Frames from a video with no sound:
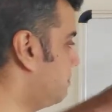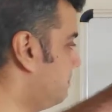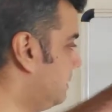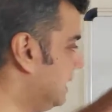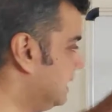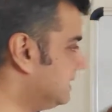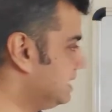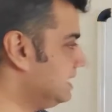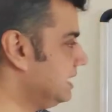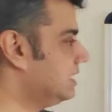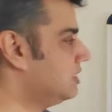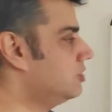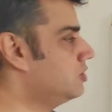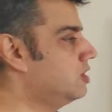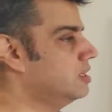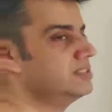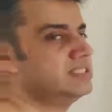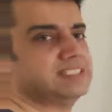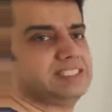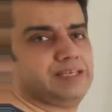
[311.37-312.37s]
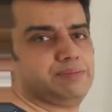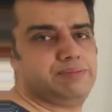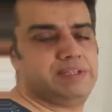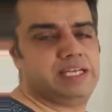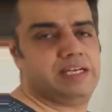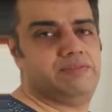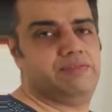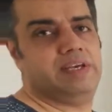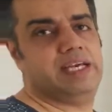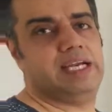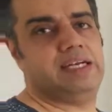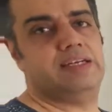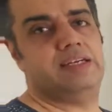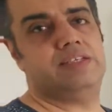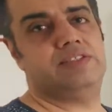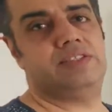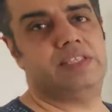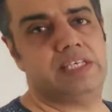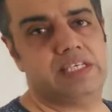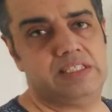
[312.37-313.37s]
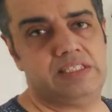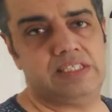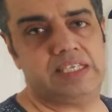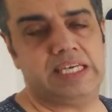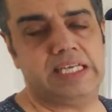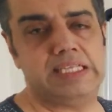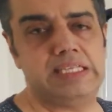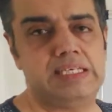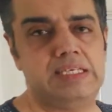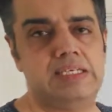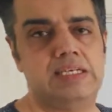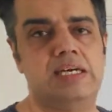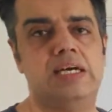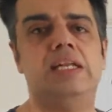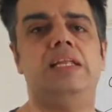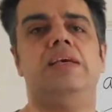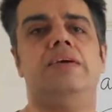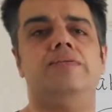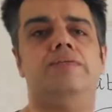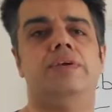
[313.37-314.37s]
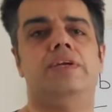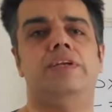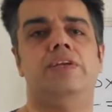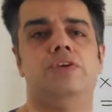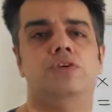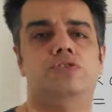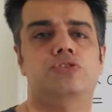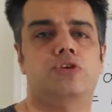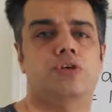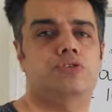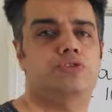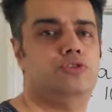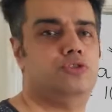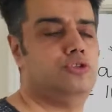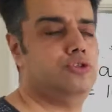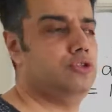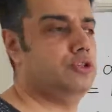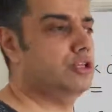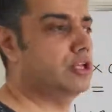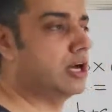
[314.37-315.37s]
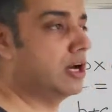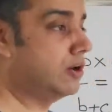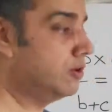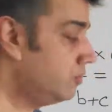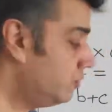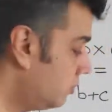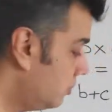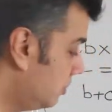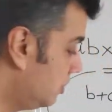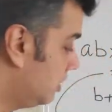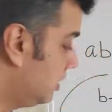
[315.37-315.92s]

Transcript: basic concept that we had discussed in the earlier videos also, now